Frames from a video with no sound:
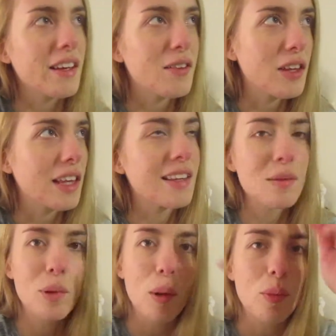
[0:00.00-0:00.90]
I feel like it's
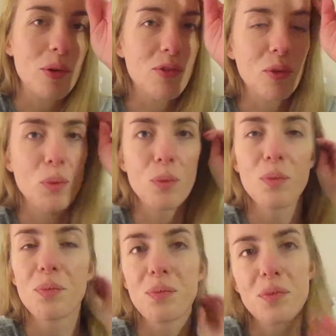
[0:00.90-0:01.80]
appropriate for,
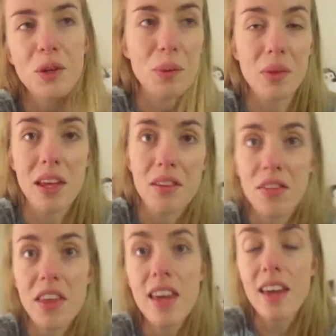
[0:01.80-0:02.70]
the end of
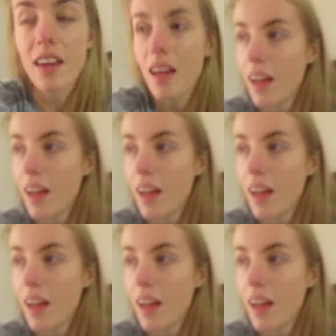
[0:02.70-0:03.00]
the year.